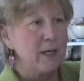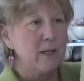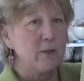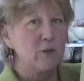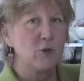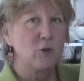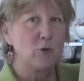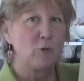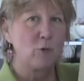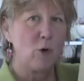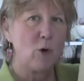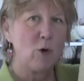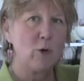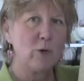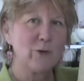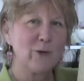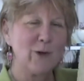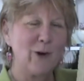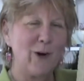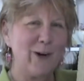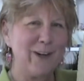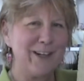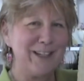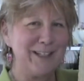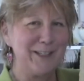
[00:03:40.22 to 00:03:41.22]
Scrolls
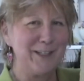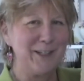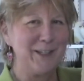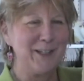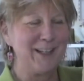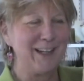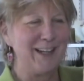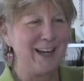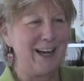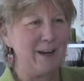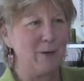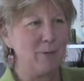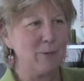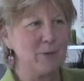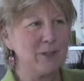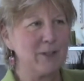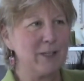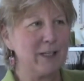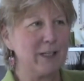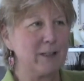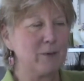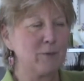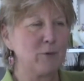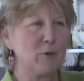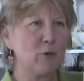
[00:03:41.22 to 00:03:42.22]
are easy. I always
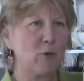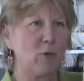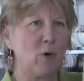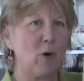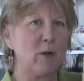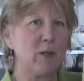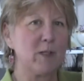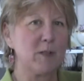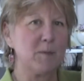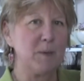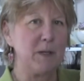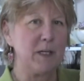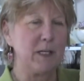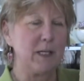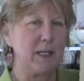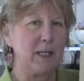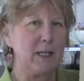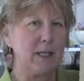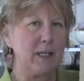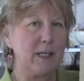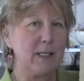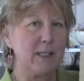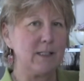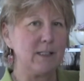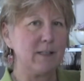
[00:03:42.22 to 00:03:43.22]
think of scroll as being
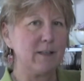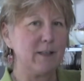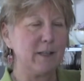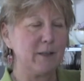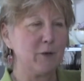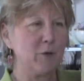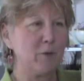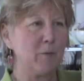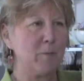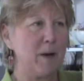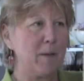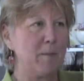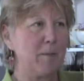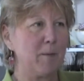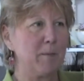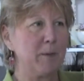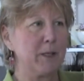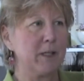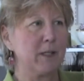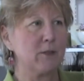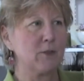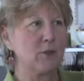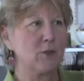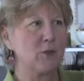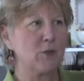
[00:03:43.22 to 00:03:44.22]
an easy thing to remember
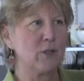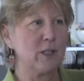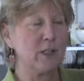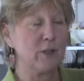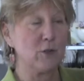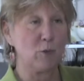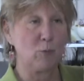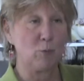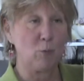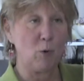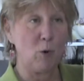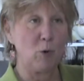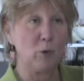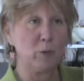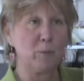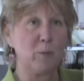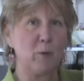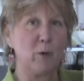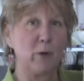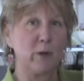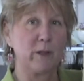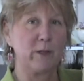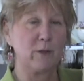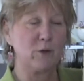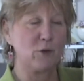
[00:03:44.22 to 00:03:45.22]
because it's a rolled
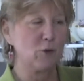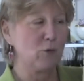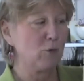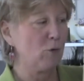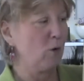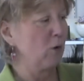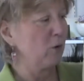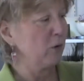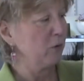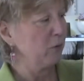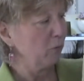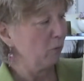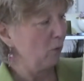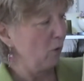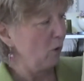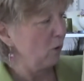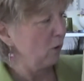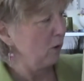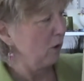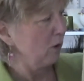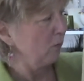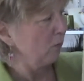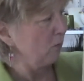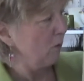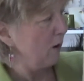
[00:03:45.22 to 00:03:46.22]
book, and scroll and
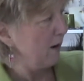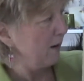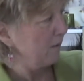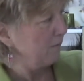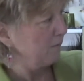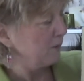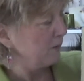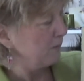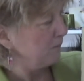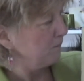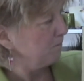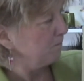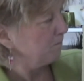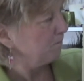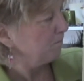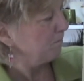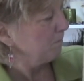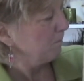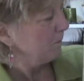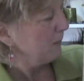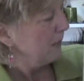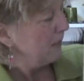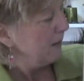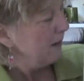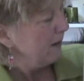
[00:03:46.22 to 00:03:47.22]
roll are rhymes.
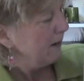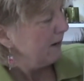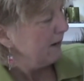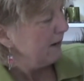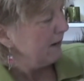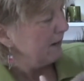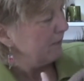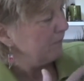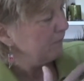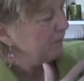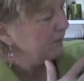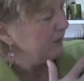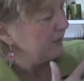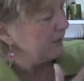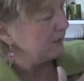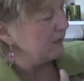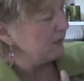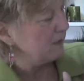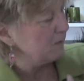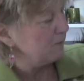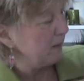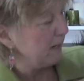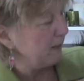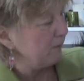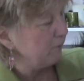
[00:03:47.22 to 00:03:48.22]
This
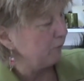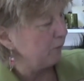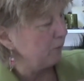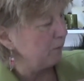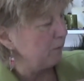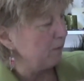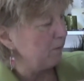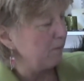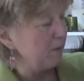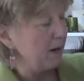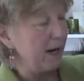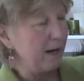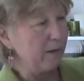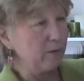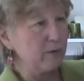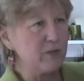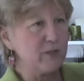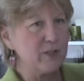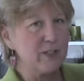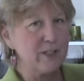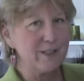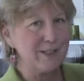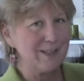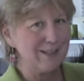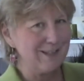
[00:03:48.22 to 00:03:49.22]
is made from
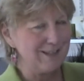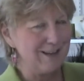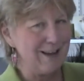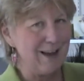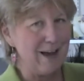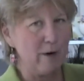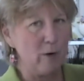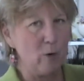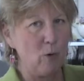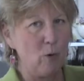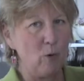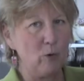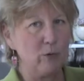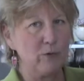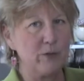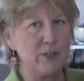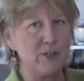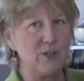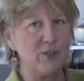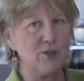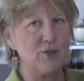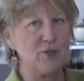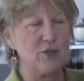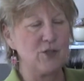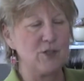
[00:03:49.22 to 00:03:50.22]
papyrus. This is not old.
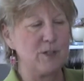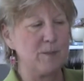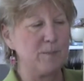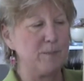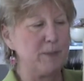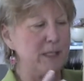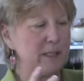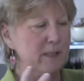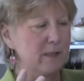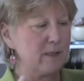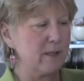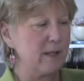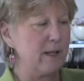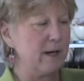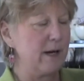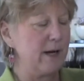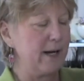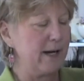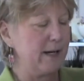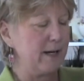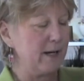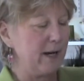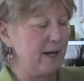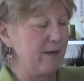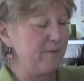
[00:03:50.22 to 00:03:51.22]
This is just a piece that
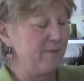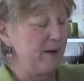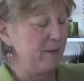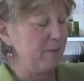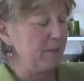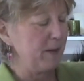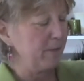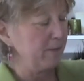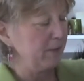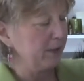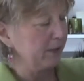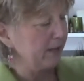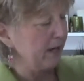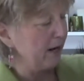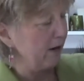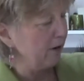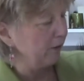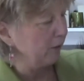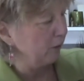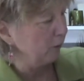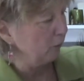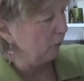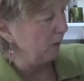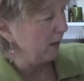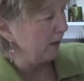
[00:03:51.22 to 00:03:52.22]
I found, but I've been
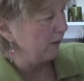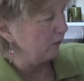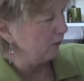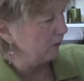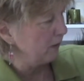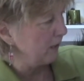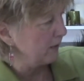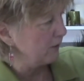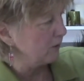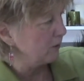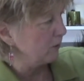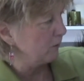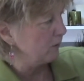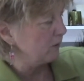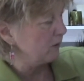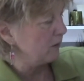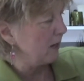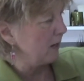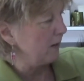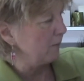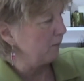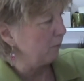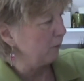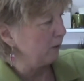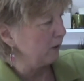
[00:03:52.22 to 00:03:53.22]
carrying it around a lot, so it's
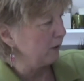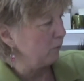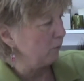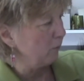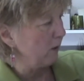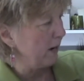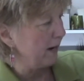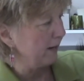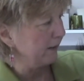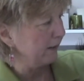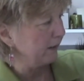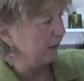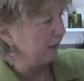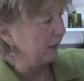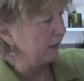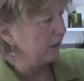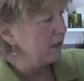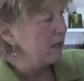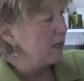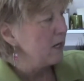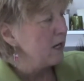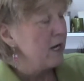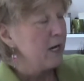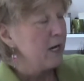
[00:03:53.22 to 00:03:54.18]
gotten pretty raggedy.